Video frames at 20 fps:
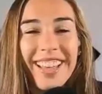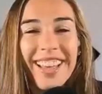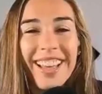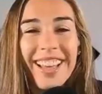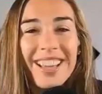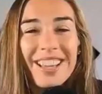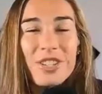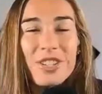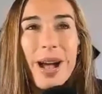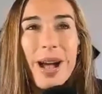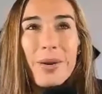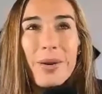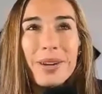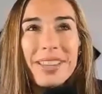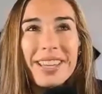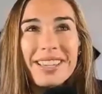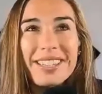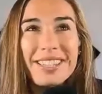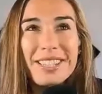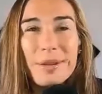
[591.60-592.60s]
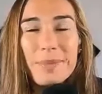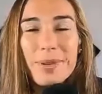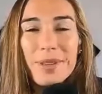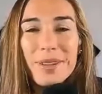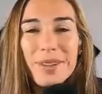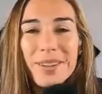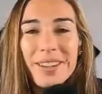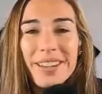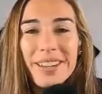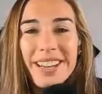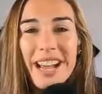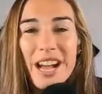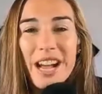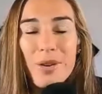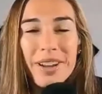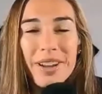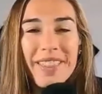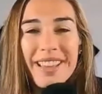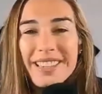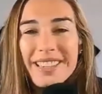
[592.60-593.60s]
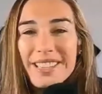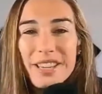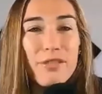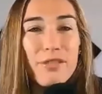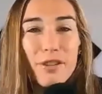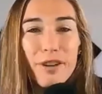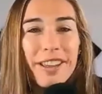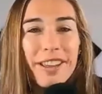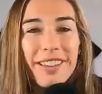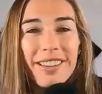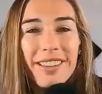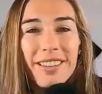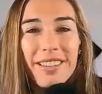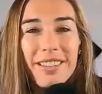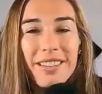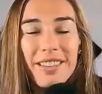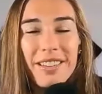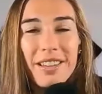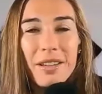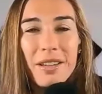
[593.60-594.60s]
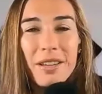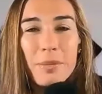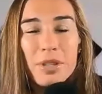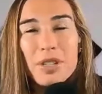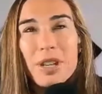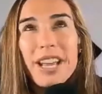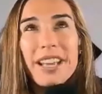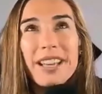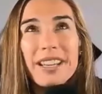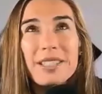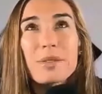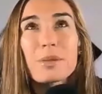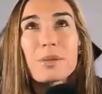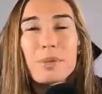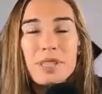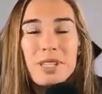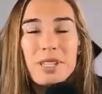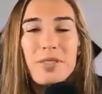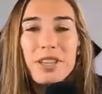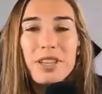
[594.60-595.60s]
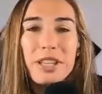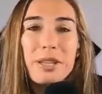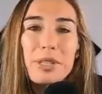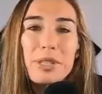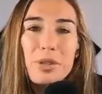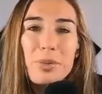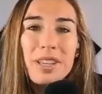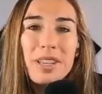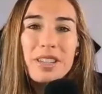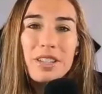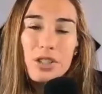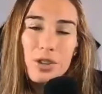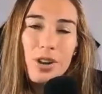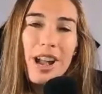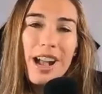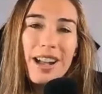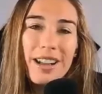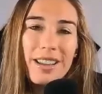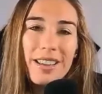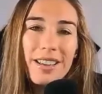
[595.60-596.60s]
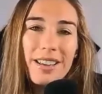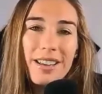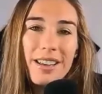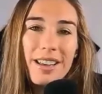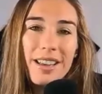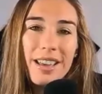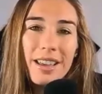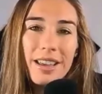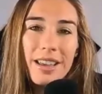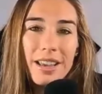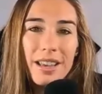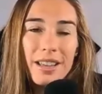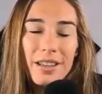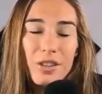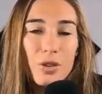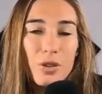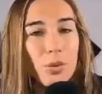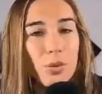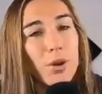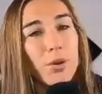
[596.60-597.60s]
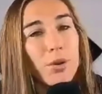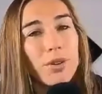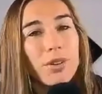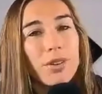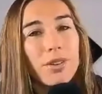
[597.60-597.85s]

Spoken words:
So how are they similar and how are they different? But I guess specifically between the track and the road.